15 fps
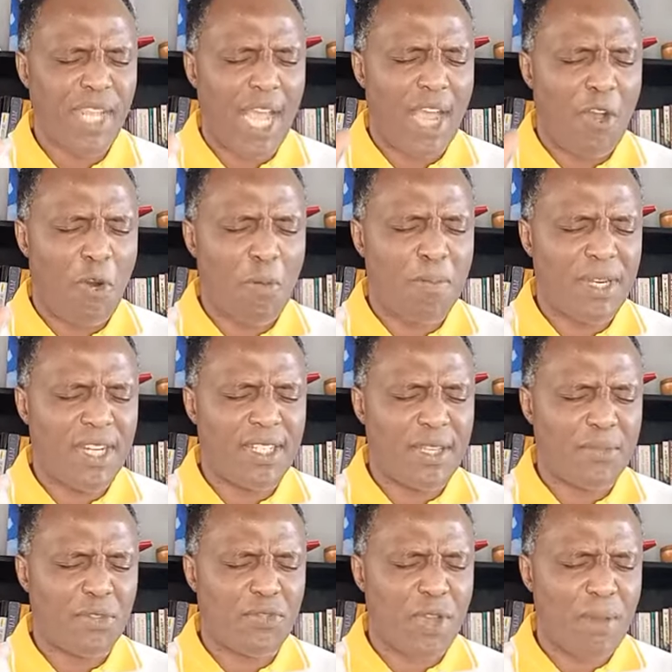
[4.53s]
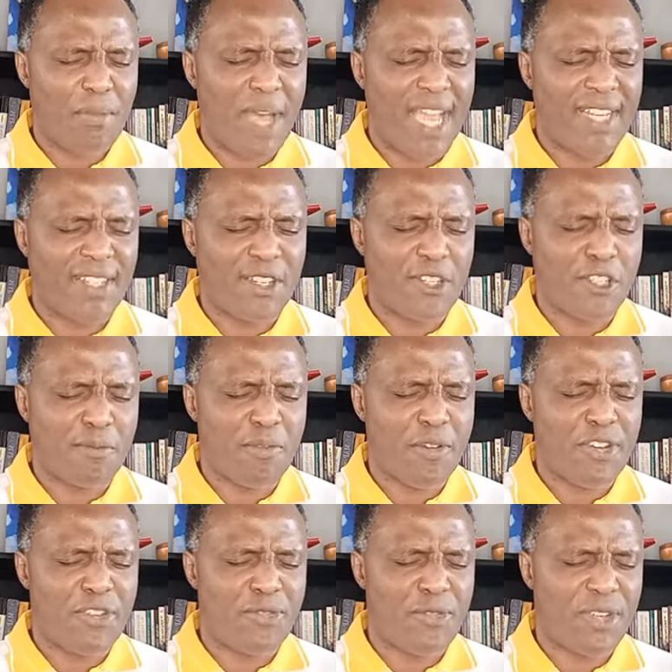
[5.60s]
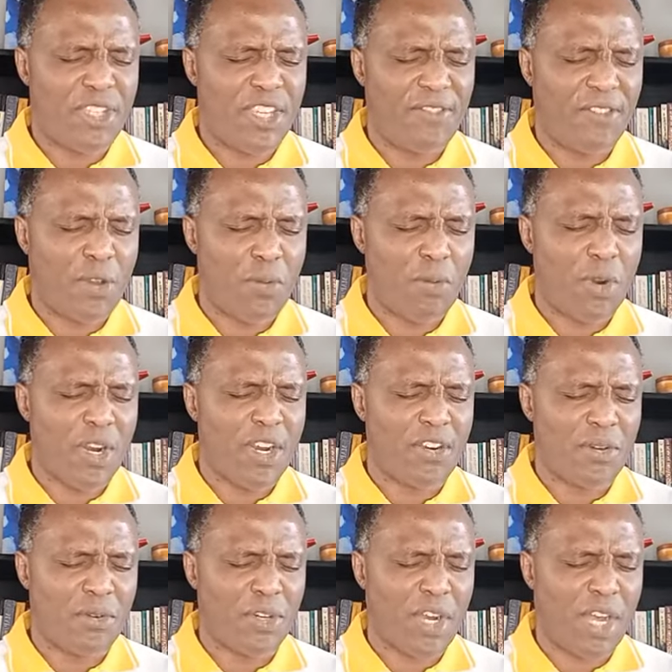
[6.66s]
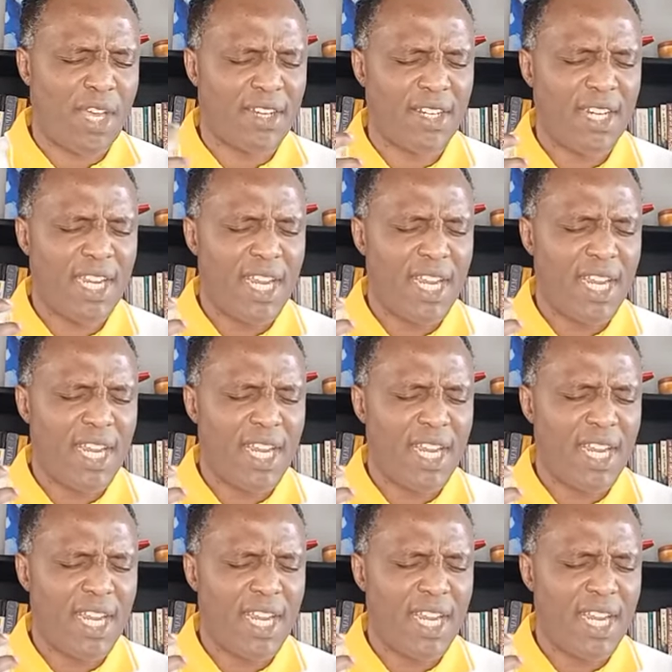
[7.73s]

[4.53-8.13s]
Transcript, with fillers: are open in terms of our minds and spirit to receive your word, O God.